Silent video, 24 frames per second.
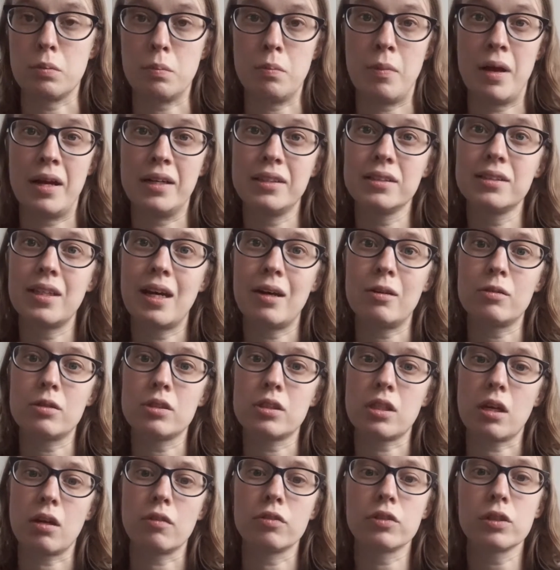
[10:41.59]
meltdowns
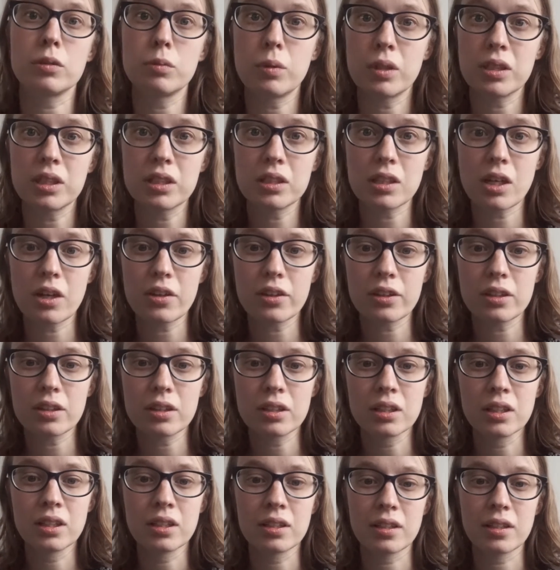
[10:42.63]
after one another,